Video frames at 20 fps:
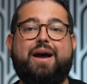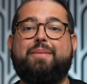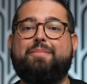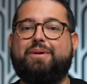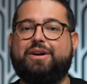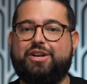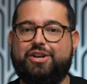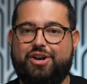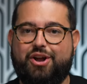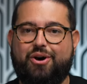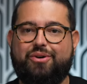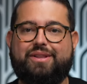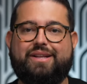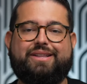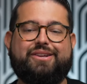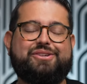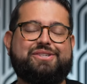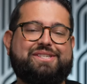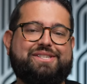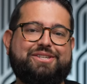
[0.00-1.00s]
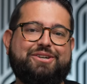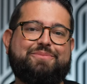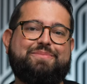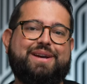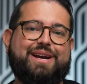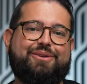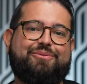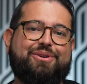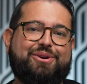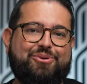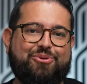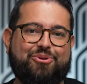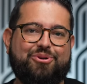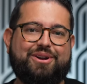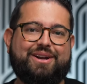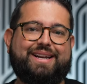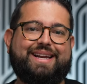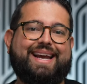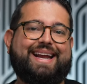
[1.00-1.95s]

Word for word: but know that they're still being recorded